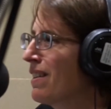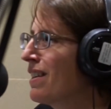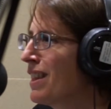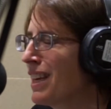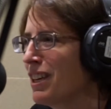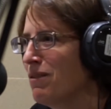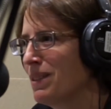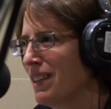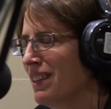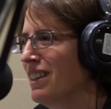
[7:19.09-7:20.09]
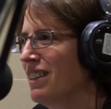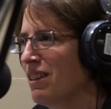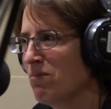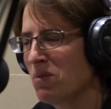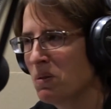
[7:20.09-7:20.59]
And I think you said that
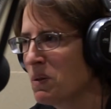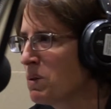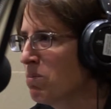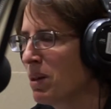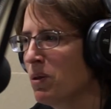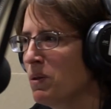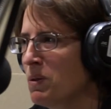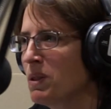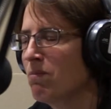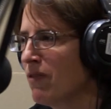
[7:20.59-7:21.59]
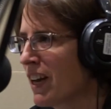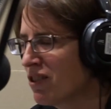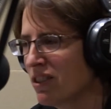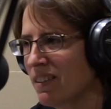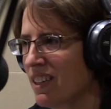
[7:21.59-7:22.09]
um, you know some people who do some
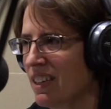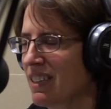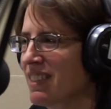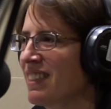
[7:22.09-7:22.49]
fashion things.